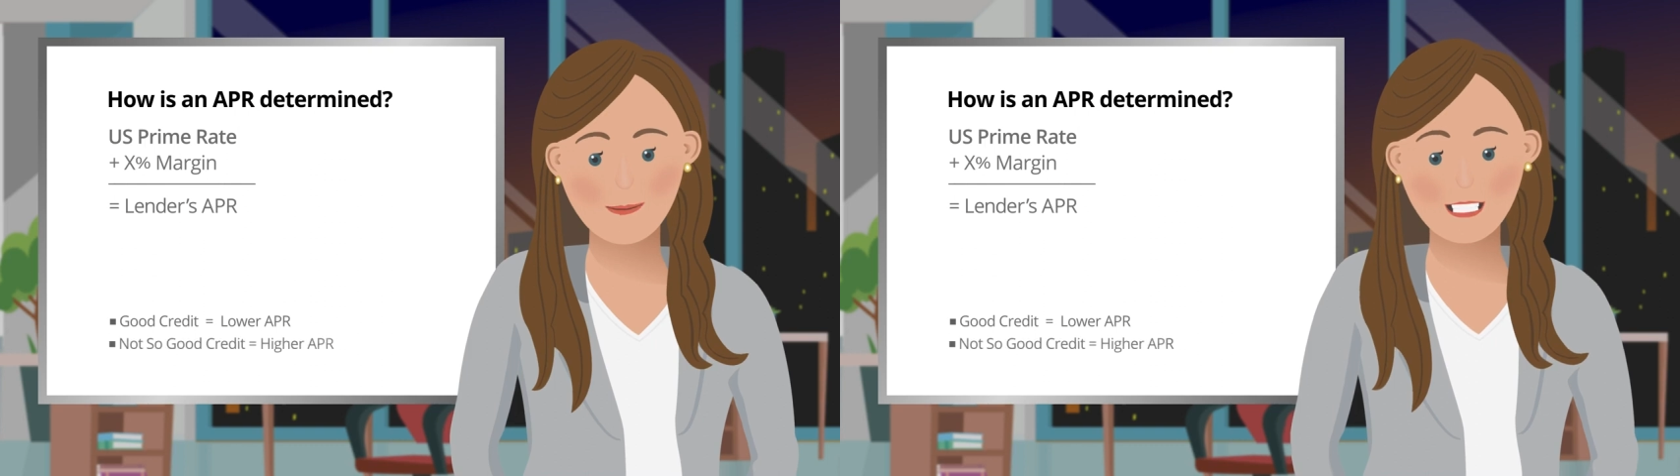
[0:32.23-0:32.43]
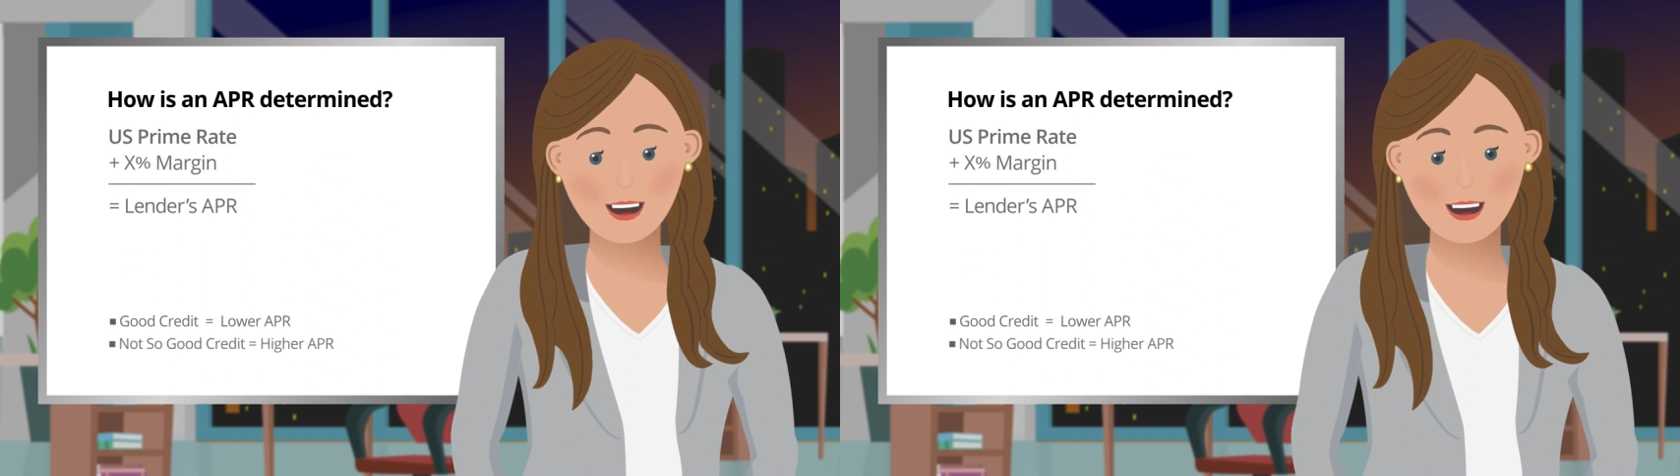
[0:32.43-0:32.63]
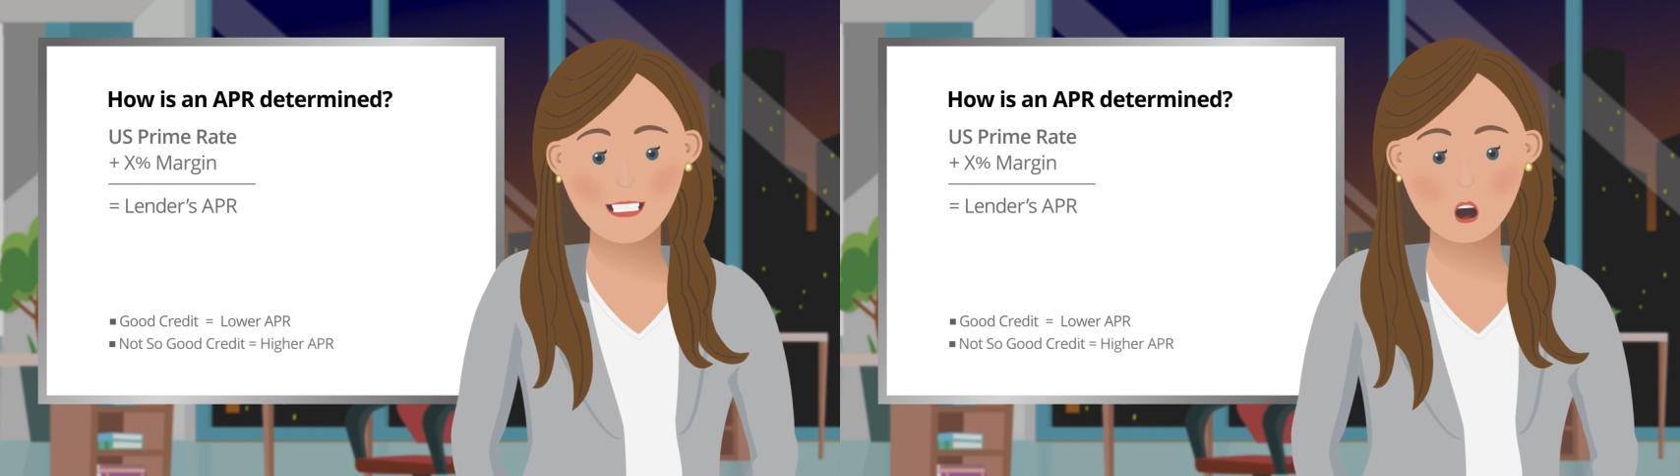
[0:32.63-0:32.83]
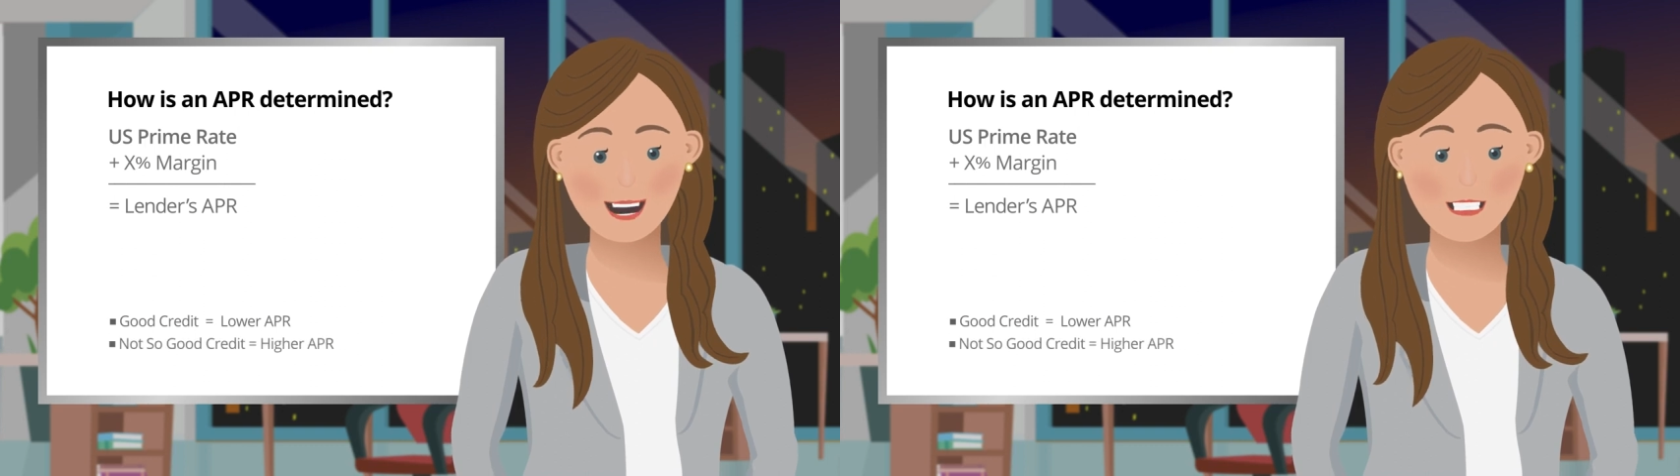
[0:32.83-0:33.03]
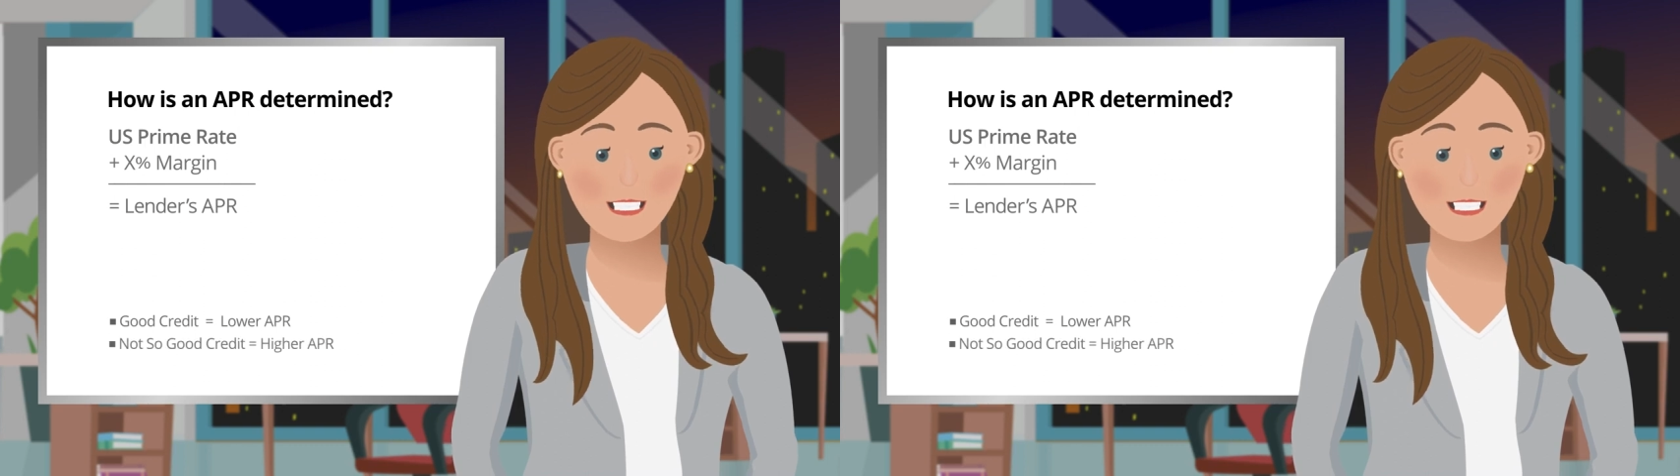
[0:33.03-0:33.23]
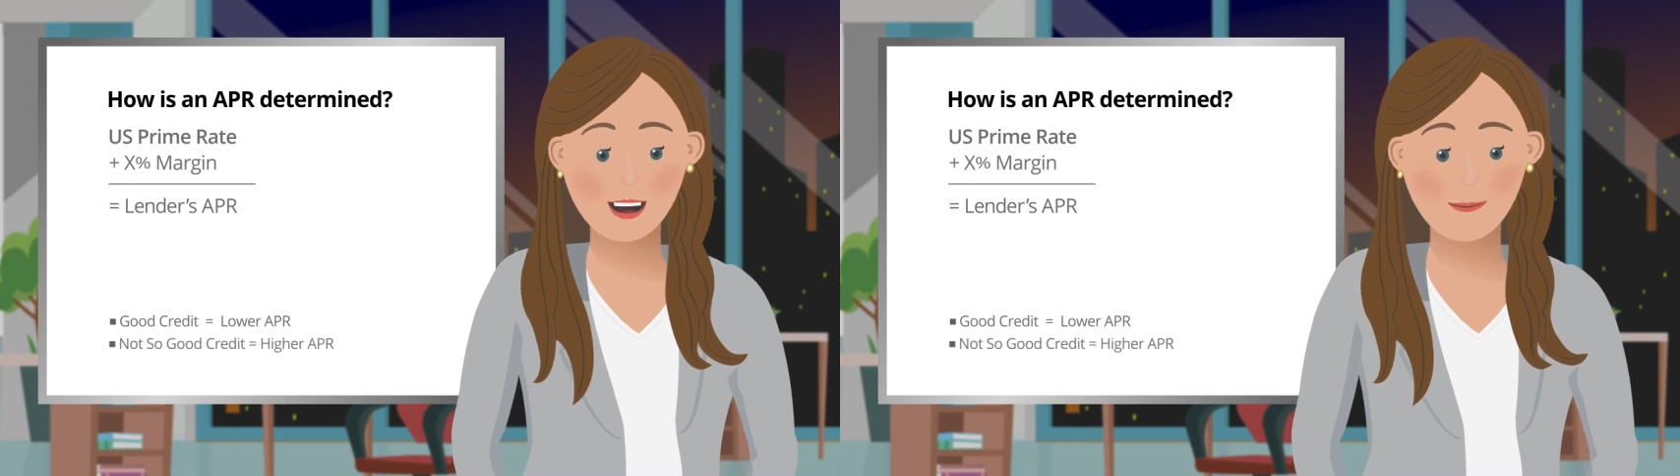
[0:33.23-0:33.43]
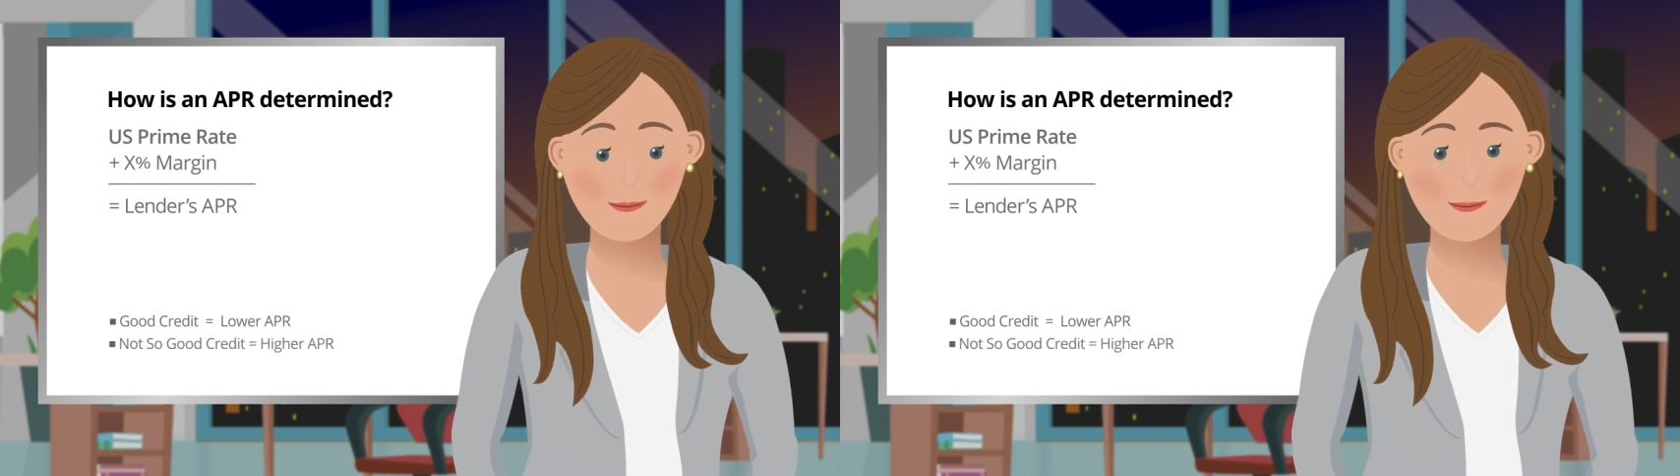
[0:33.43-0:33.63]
that's not so good.